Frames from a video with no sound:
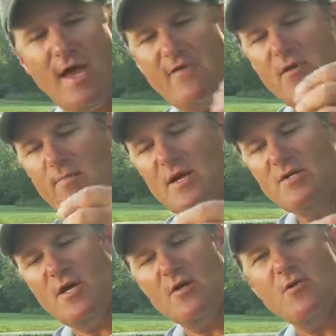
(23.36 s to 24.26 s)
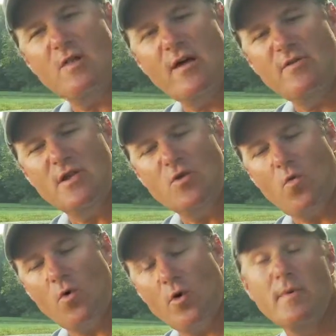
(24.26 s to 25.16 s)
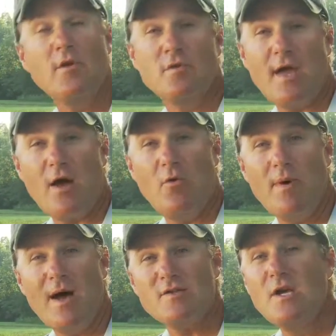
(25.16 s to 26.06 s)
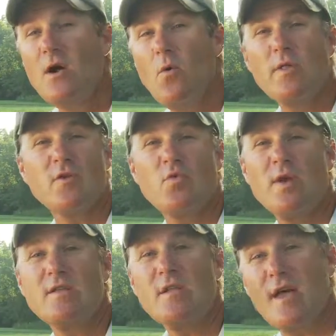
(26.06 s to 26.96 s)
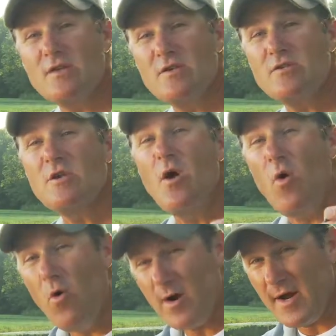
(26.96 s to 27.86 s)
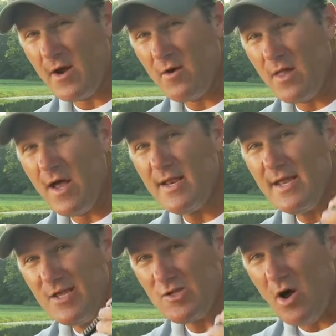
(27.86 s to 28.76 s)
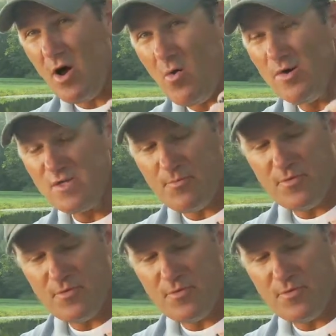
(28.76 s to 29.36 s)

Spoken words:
have a big 10 or 11-inch worm in your tackle box. Whether it's rigged Texas or Carolina, it's always a